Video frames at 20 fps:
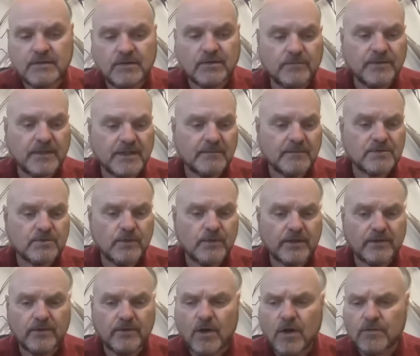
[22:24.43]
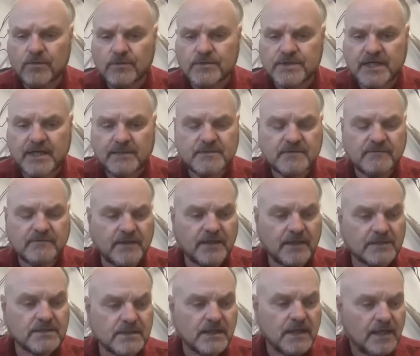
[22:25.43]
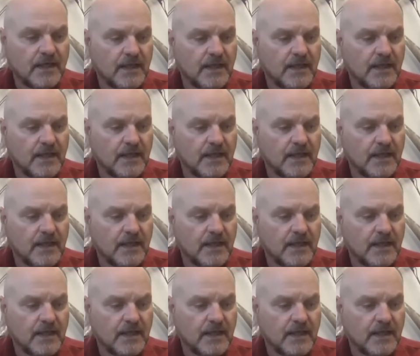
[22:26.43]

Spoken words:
becomes quicker. All those types of things,